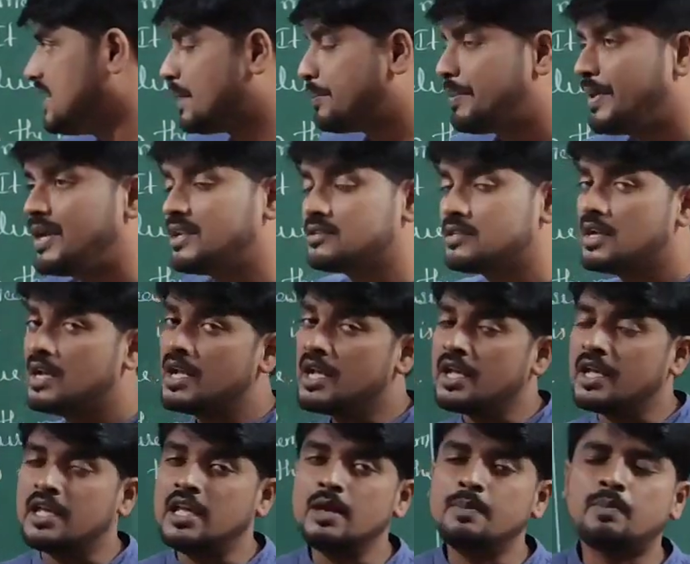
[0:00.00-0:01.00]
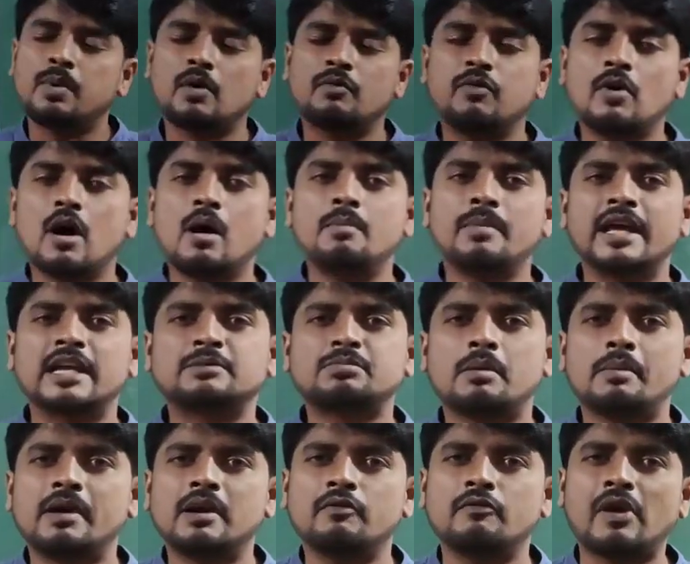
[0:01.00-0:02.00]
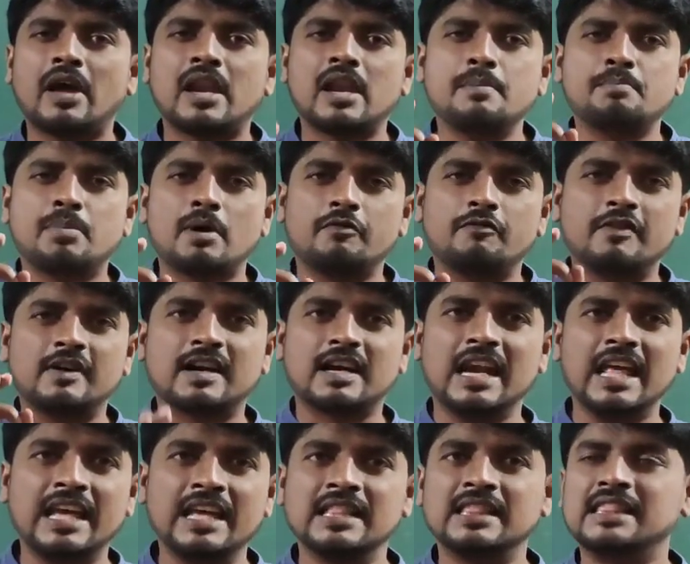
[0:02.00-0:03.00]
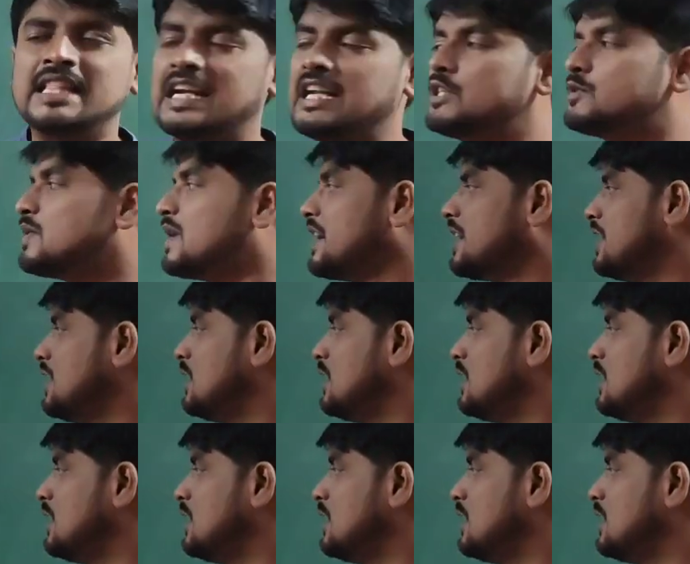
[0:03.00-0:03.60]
That means he performed experiment very perfectly. That is why